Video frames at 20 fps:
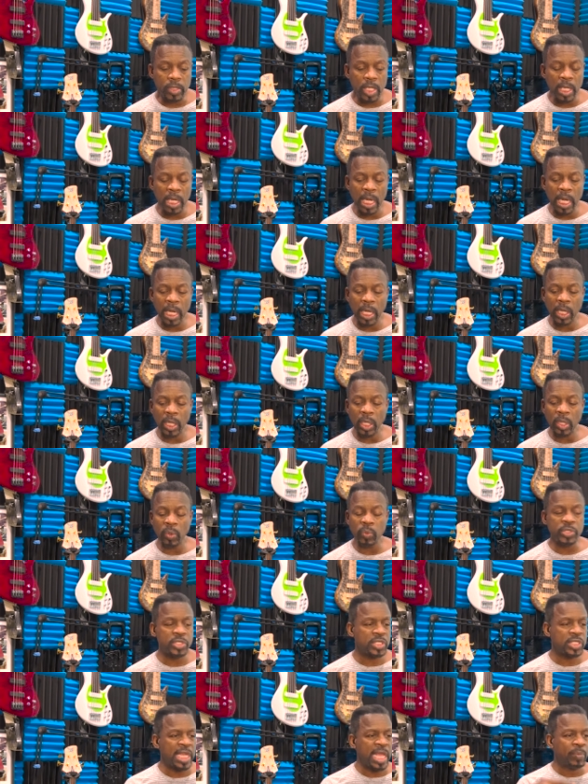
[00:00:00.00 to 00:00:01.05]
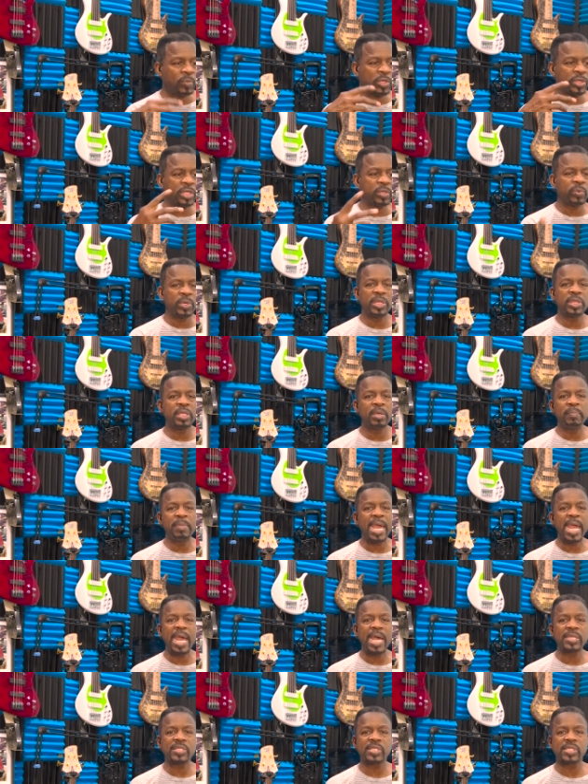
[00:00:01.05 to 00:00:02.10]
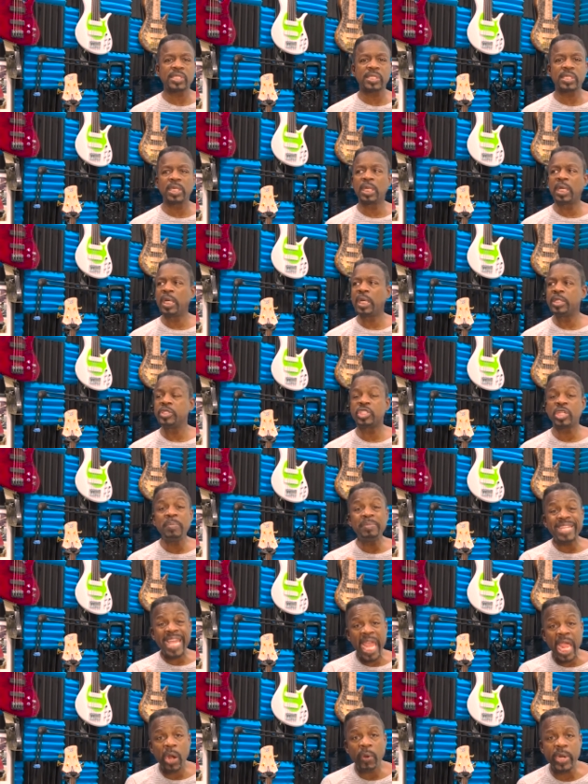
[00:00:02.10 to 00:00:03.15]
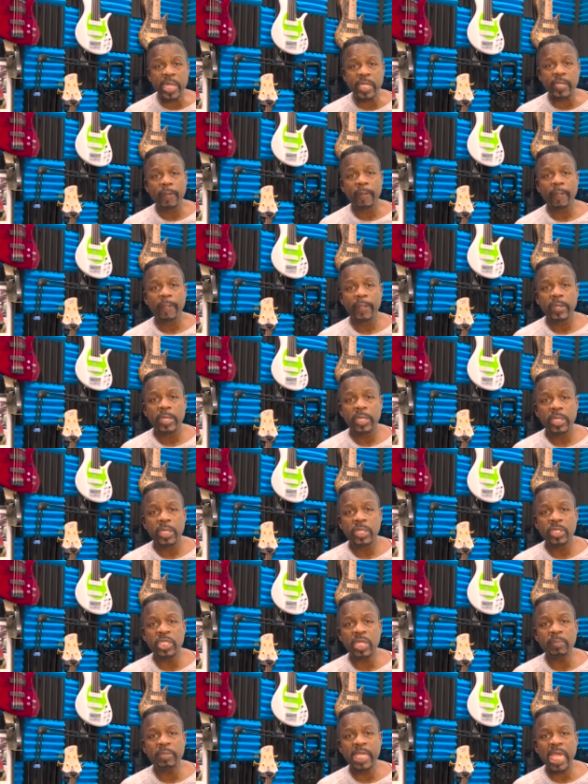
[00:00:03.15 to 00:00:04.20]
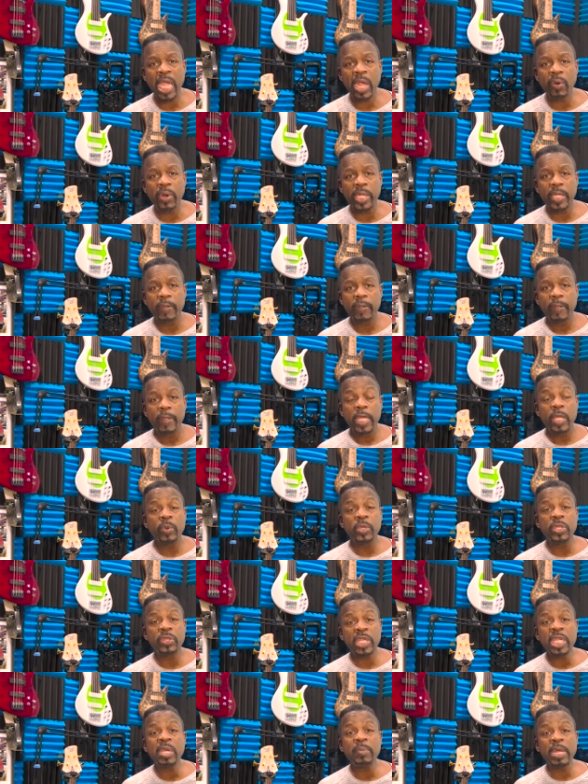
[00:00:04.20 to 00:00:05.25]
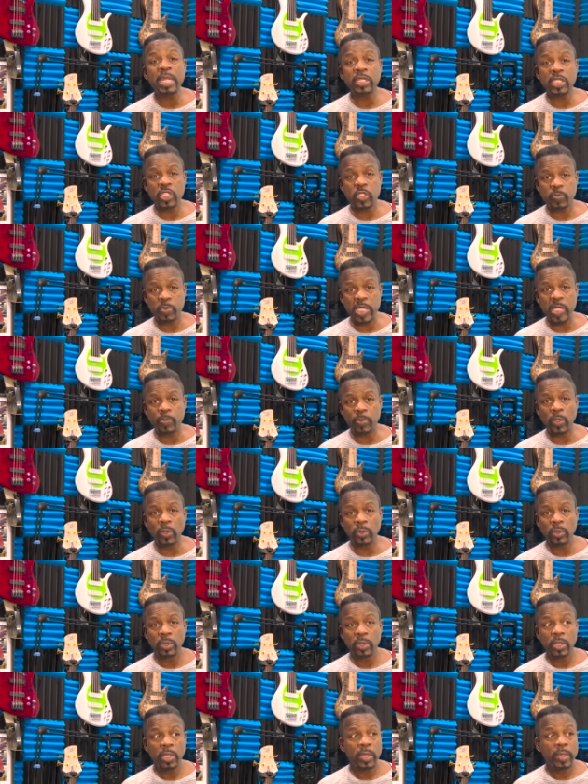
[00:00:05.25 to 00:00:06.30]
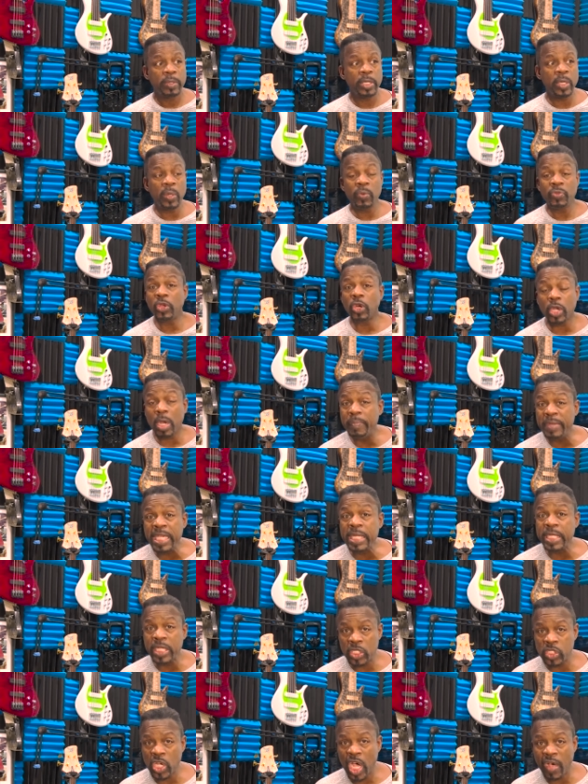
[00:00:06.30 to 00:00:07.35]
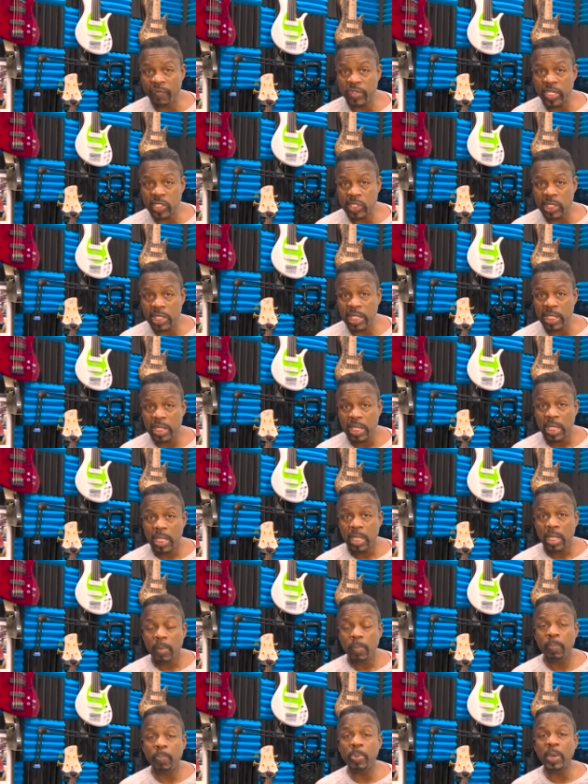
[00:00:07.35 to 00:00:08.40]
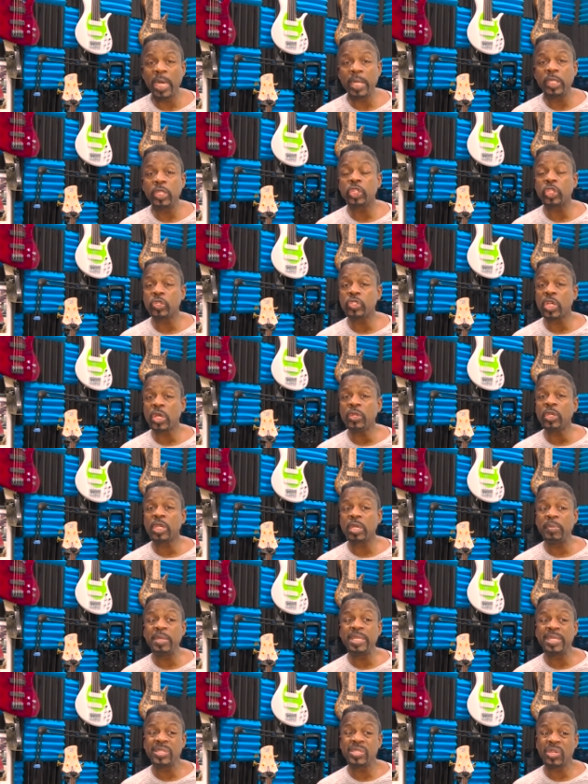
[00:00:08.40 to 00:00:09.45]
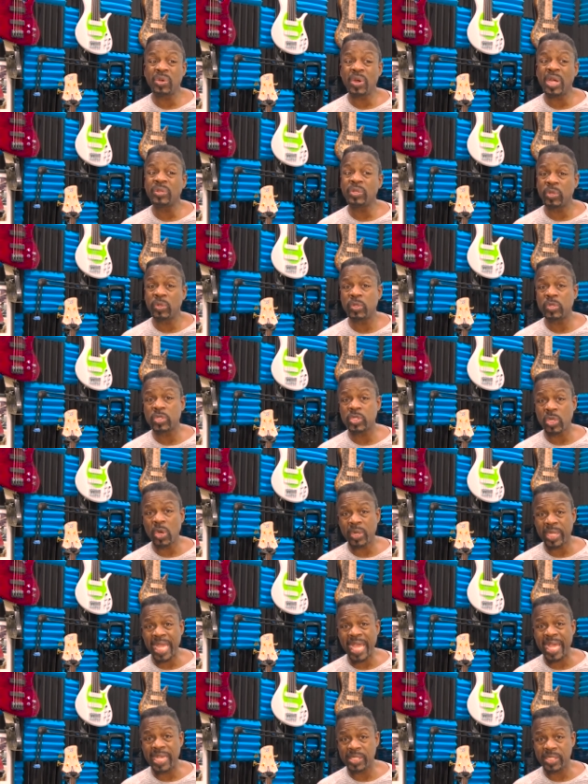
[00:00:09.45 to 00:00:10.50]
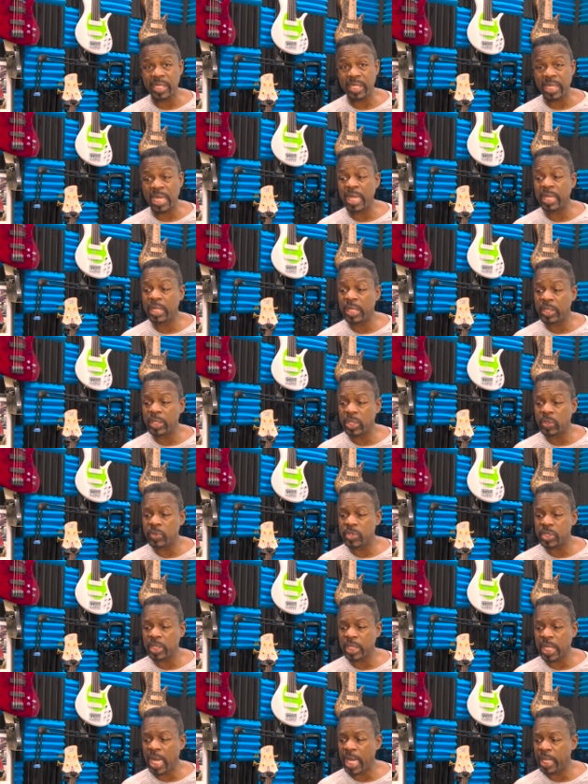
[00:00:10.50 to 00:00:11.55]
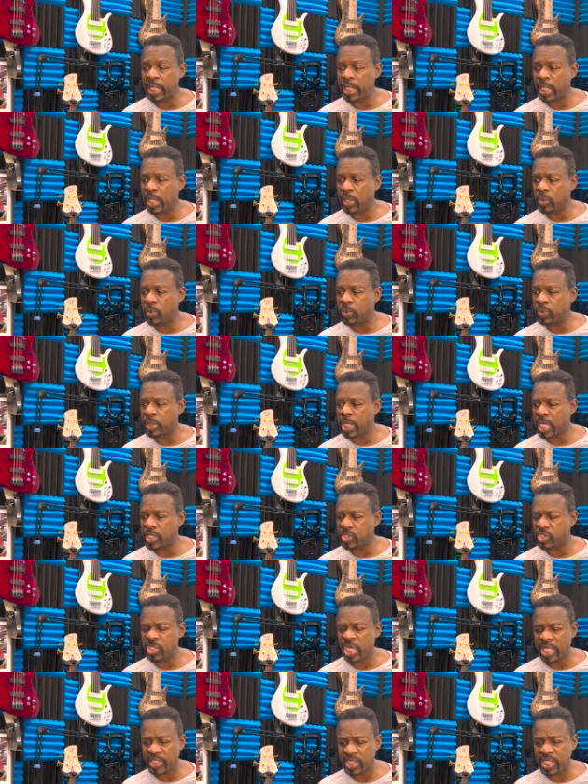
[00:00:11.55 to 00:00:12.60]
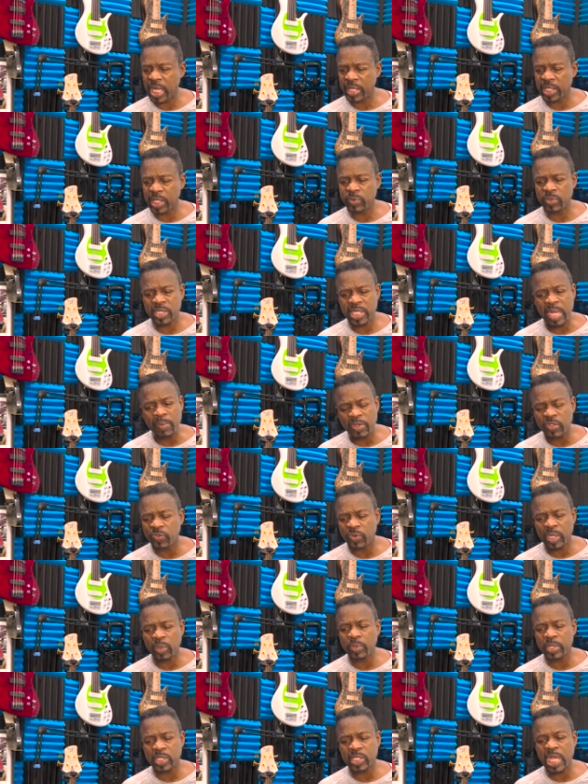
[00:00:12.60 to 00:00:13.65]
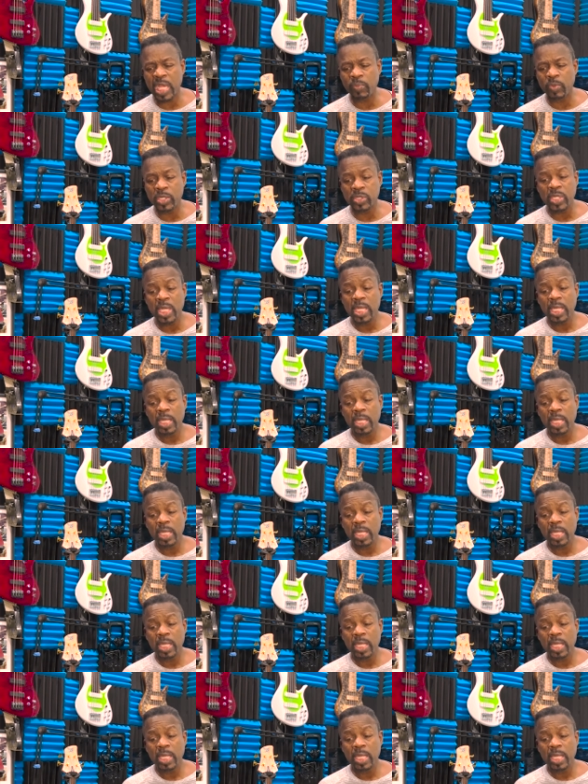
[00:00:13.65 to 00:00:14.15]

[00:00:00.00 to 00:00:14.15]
uh, what's his name with with the mask? Uh, Jim Carrey. Jim Carrey. And when you think about these people, you know, they're comedians, obviously, but there's other comedians that are out there that are sarcastic. I, I there was a guy, uh, oh gosh, Jesse, I think it was his name. I forget what his name was.